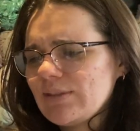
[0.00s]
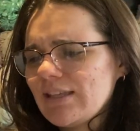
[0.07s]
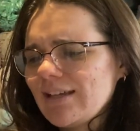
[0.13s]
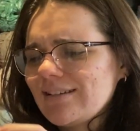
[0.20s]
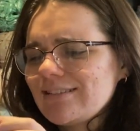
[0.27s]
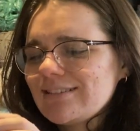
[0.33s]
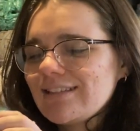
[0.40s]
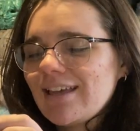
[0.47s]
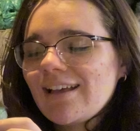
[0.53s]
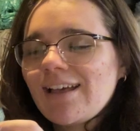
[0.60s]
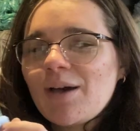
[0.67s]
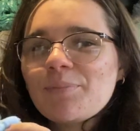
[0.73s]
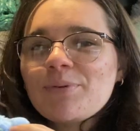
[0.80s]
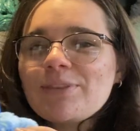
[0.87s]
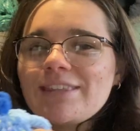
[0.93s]
There's a
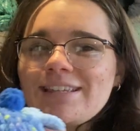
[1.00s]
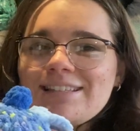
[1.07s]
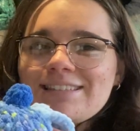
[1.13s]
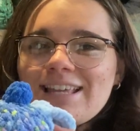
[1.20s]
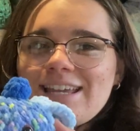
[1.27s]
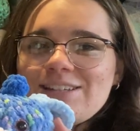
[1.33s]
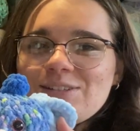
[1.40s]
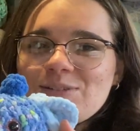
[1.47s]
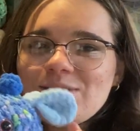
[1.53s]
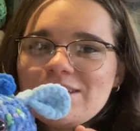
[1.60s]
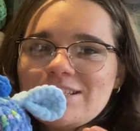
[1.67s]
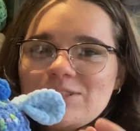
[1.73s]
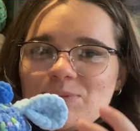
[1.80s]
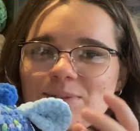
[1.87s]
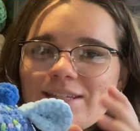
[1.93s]
couple things I do need
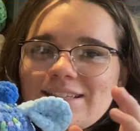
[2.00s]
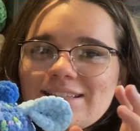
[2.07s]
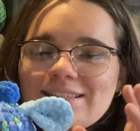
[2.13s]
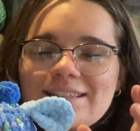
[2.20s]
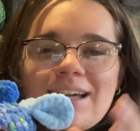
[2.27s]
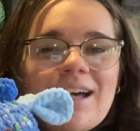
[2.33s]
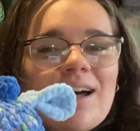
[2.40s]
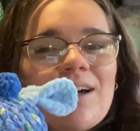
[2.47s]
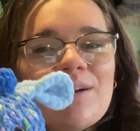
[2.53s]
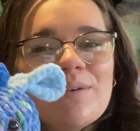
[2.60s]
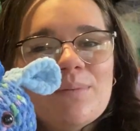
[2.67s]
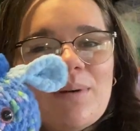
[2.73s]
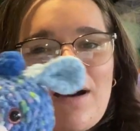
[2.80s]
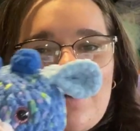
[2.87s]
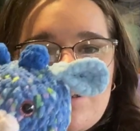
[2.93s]
to tweak
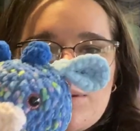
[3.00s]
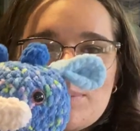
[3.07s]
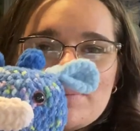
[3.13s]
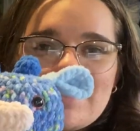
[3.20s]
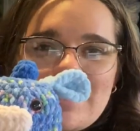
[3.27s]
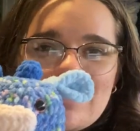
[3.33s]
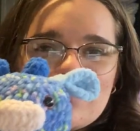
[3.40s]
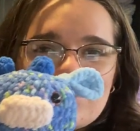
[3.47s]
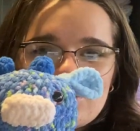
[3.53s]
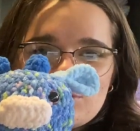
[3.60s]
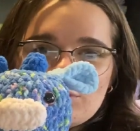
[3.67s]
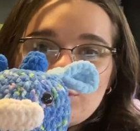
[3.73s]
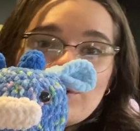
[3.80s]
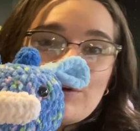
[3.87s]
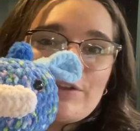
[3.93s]
on them, like first
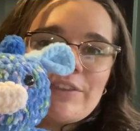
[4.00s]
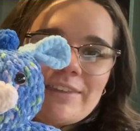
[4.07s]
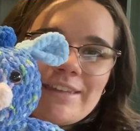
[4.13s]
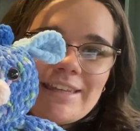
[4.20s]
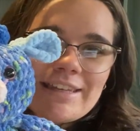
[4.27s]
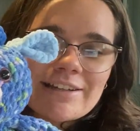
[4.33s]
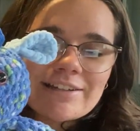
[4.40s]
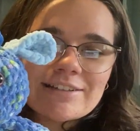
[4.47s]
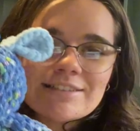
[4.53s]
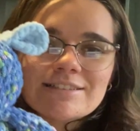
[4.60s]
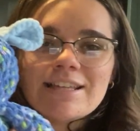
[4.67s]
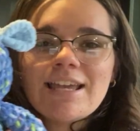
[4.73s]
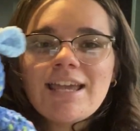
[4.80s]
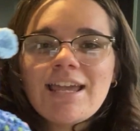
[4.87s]
of all the ears,